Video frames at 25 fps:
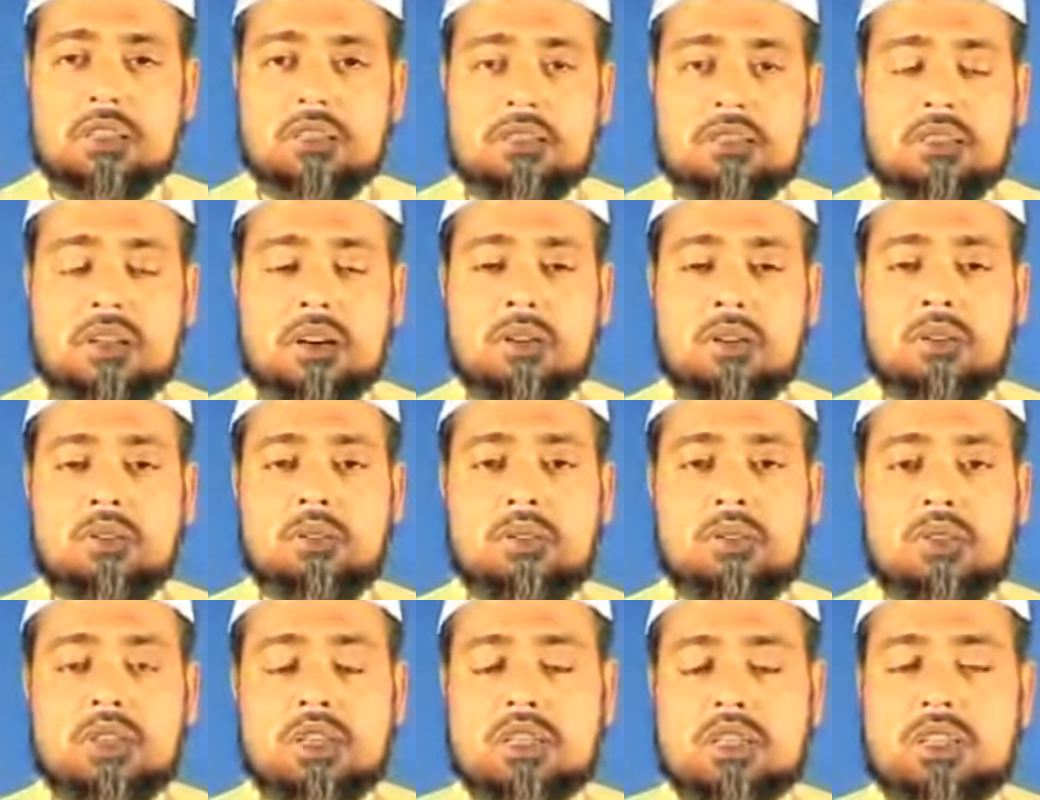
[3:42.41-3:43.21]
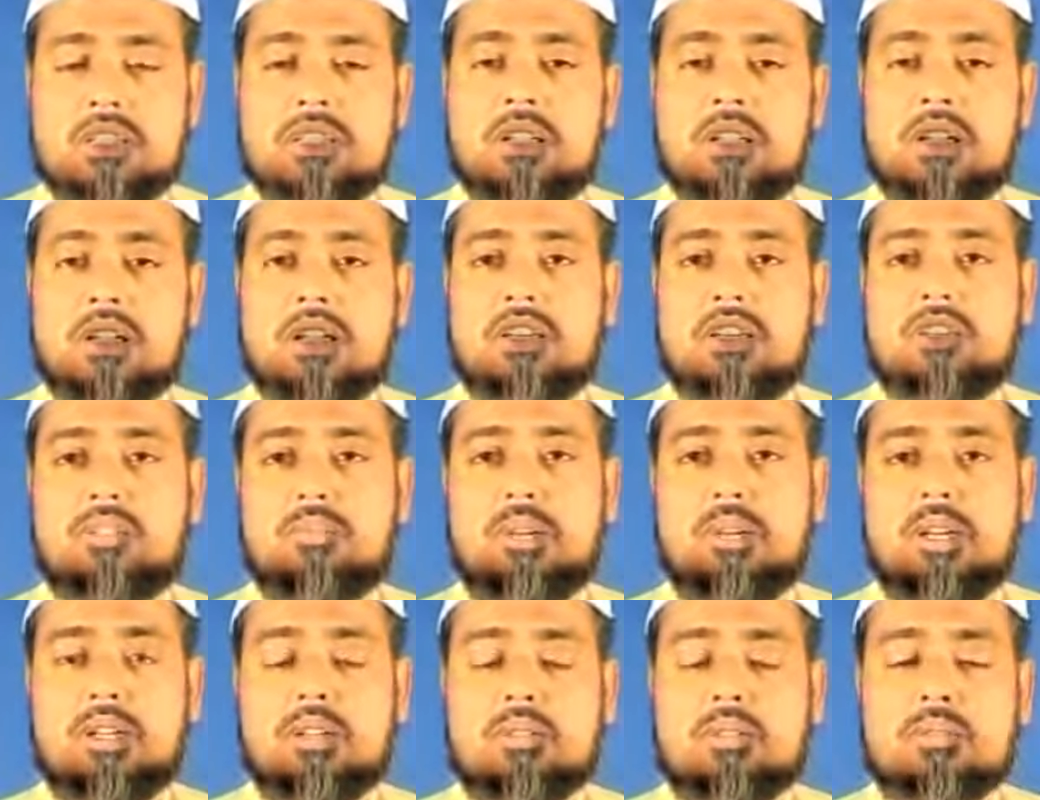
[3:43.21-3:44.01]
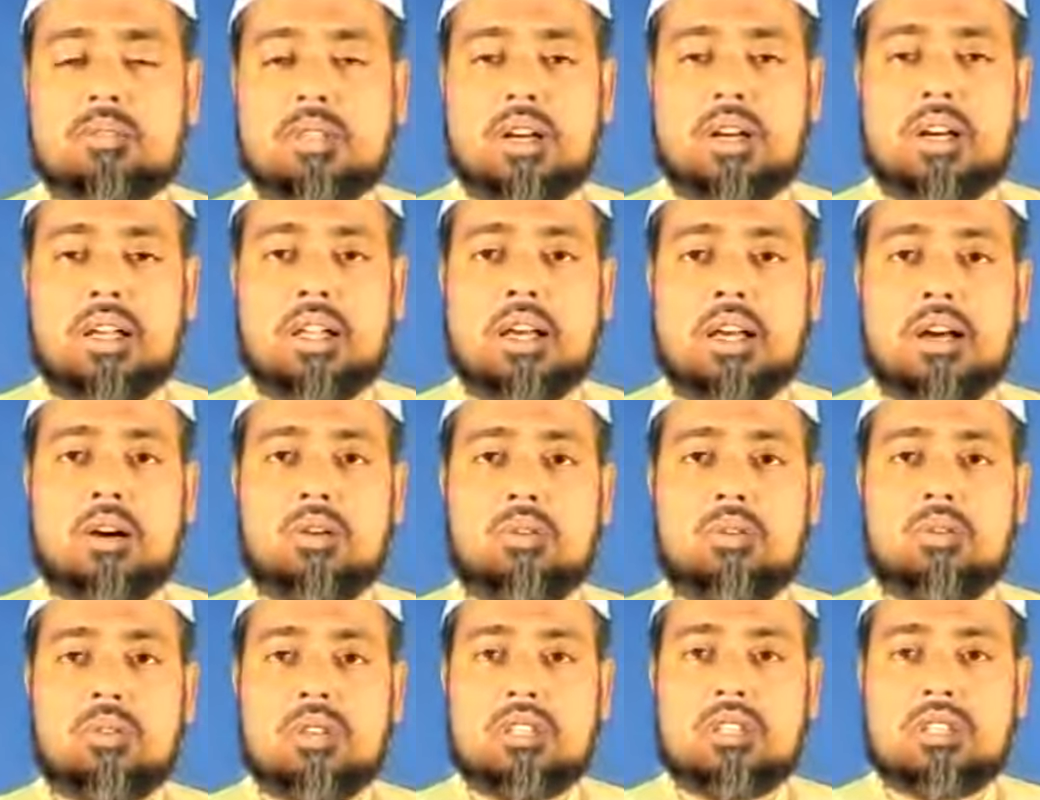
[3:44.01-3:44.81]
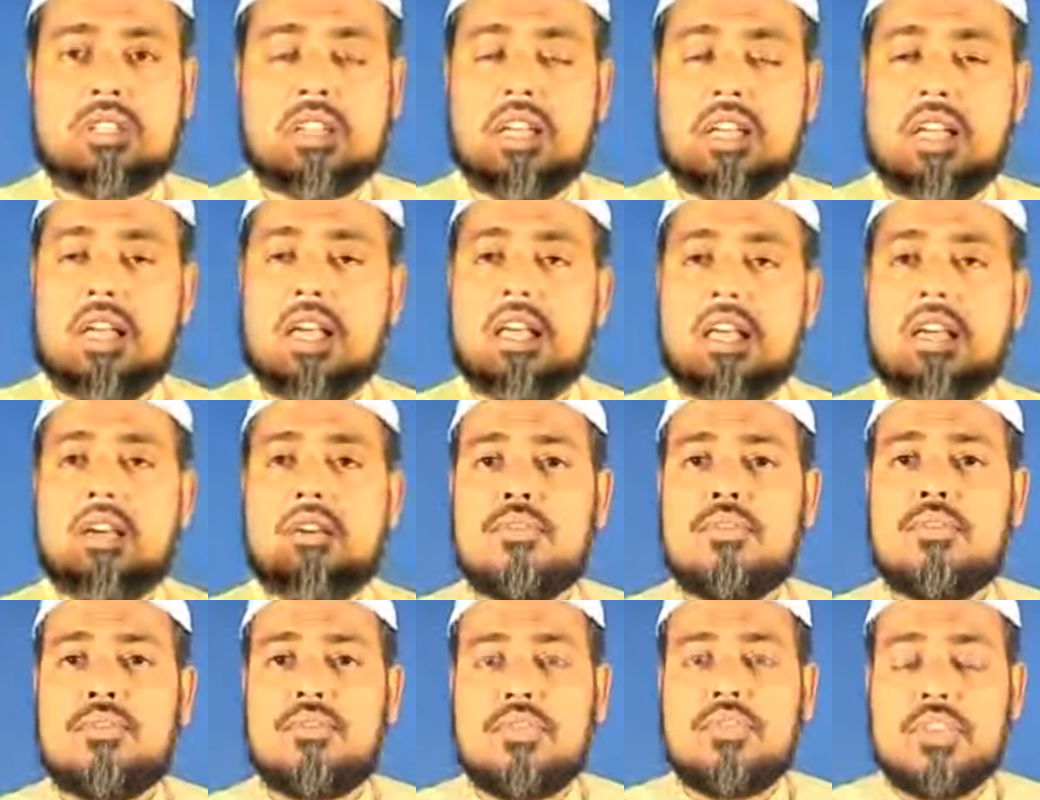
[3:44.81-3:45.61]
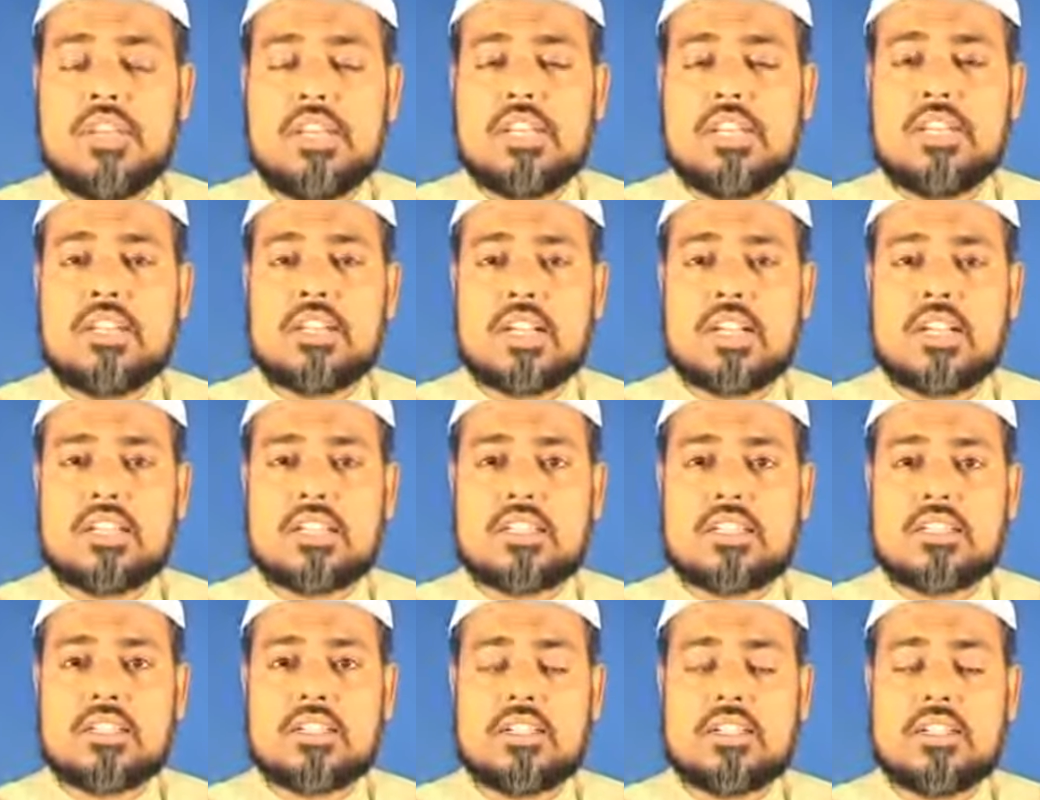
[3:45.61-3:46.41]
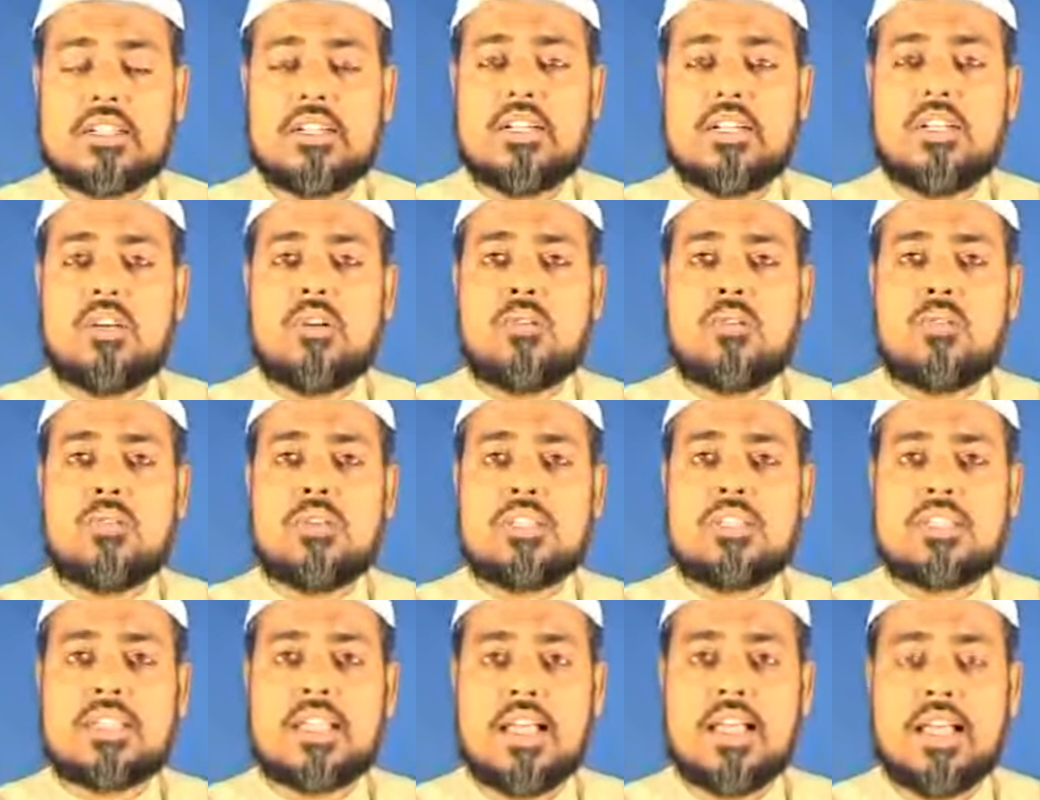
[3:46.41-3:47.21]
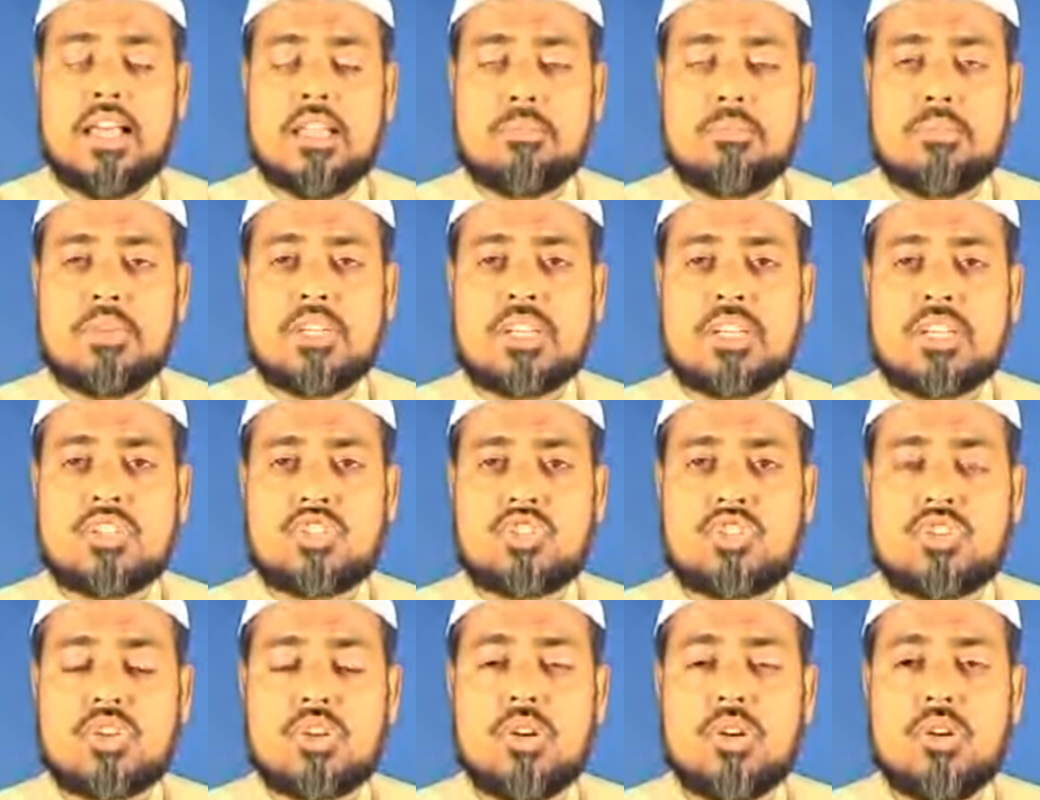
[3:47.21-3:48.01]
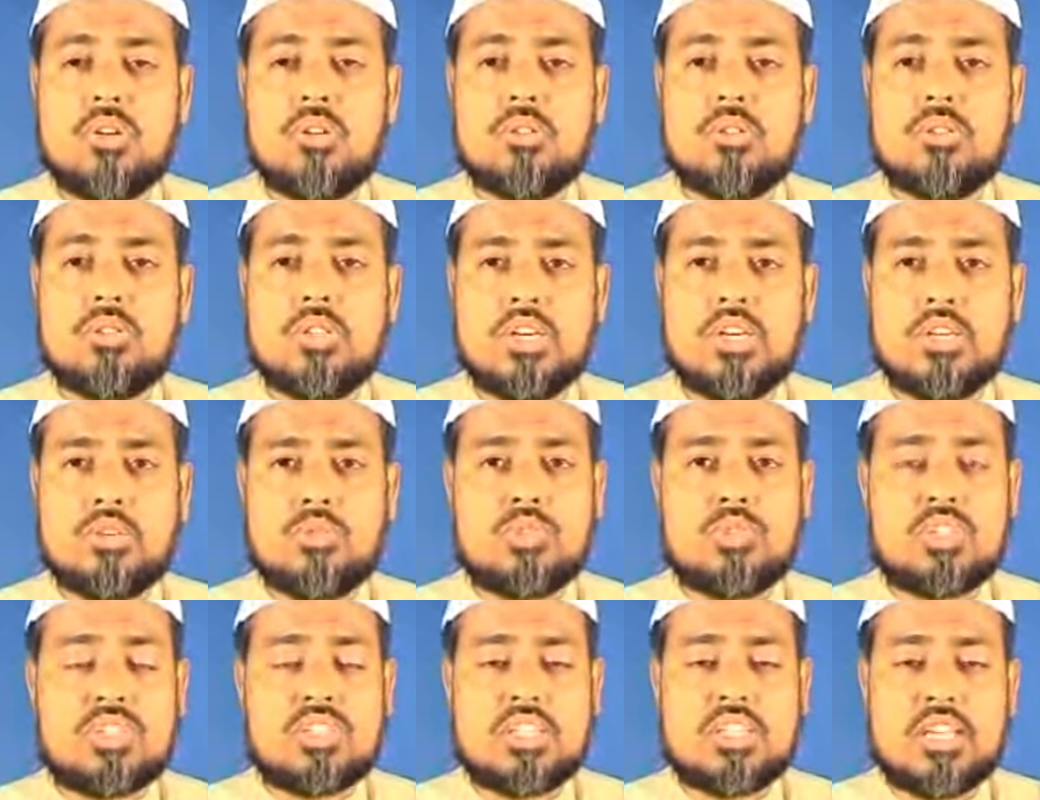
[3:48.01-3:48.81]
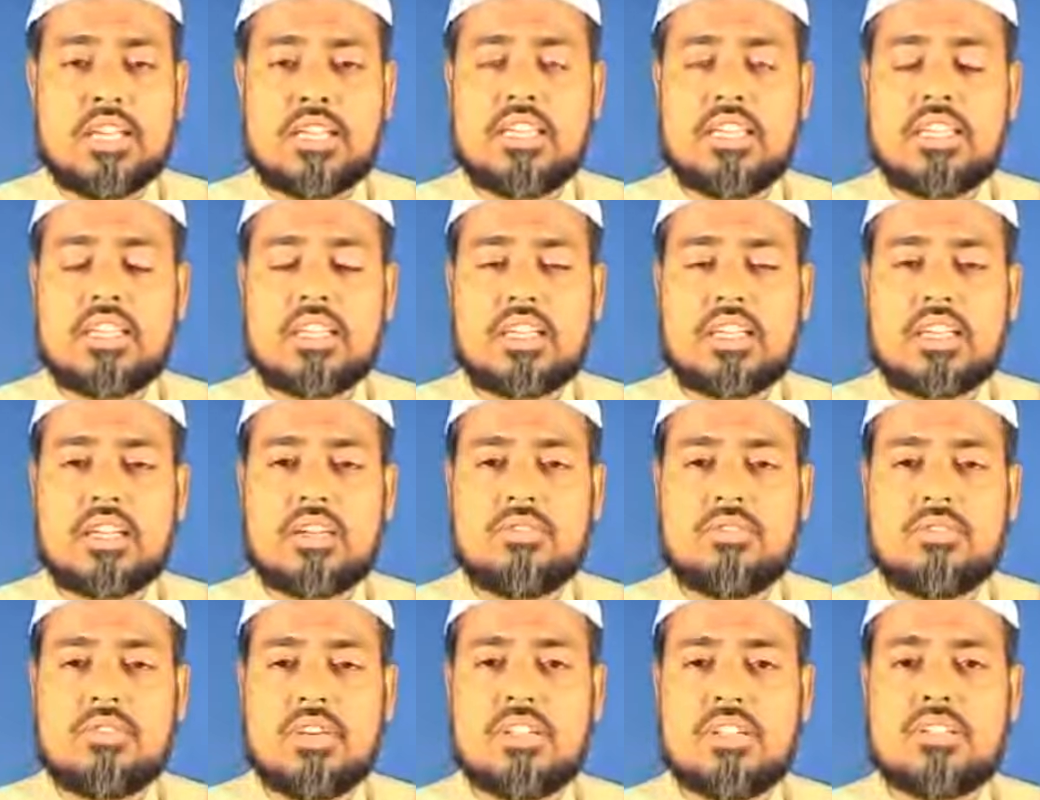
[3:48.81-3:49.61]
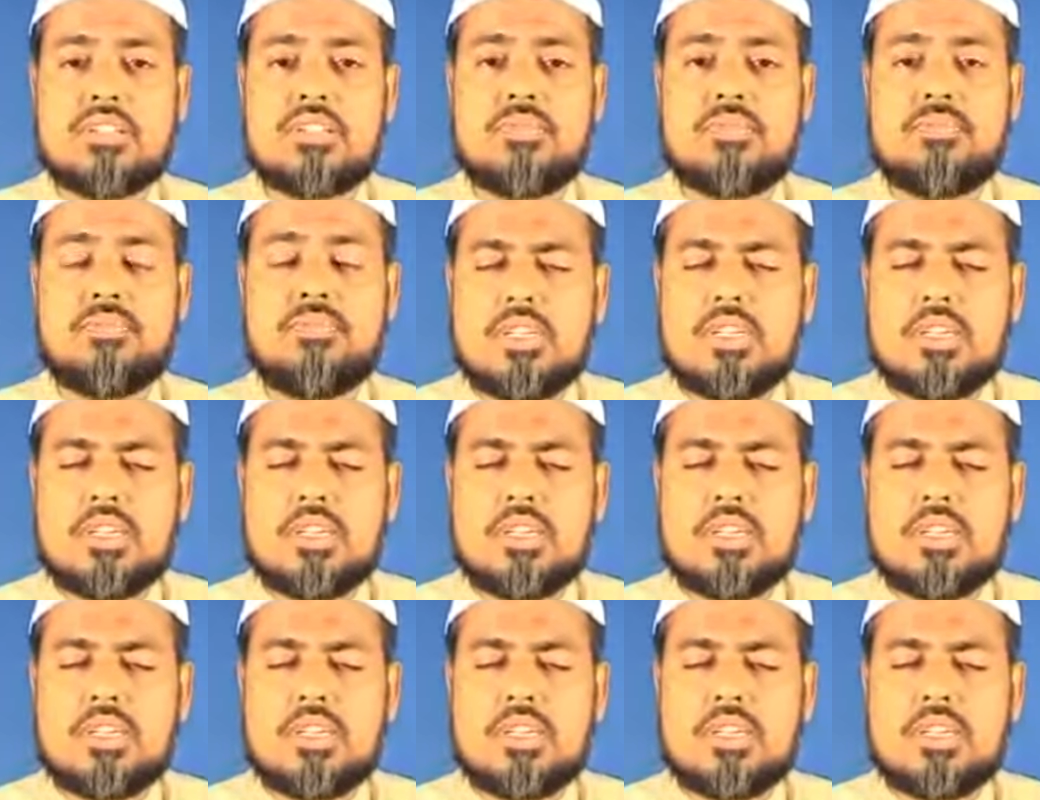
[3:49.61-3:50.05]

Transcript: No, it is Allah subhanahu wa ta'ala who is feeding us, who is helping us grow, who is taking care of us.